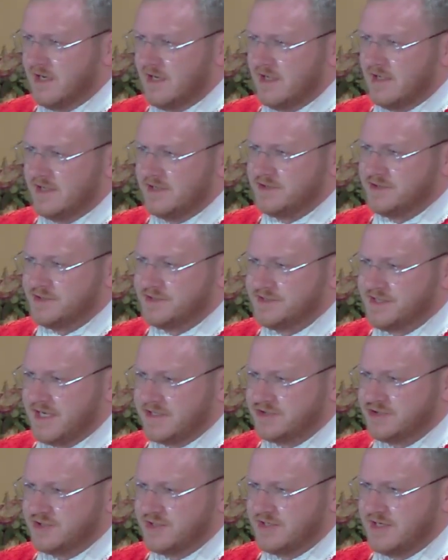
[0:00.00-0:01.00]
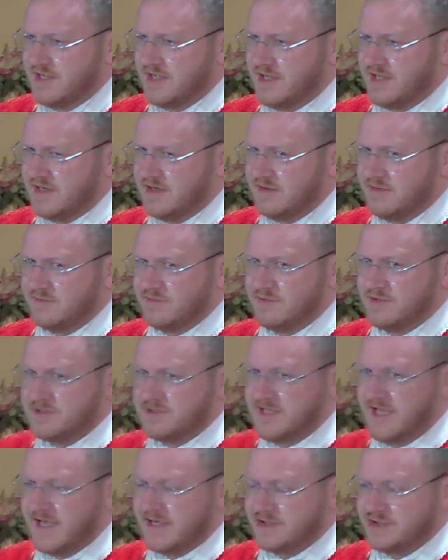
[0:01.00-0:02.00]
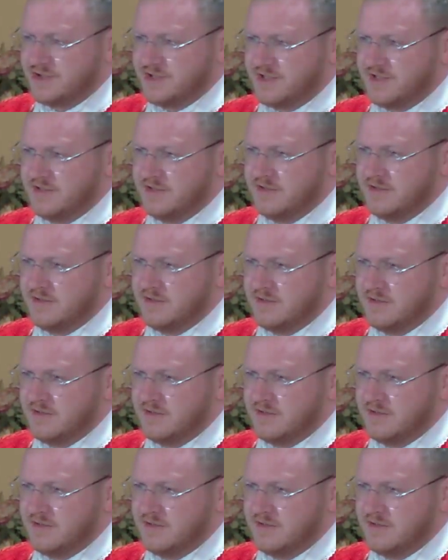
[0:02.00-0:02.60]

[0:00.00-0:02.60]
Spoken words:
intercession and protection.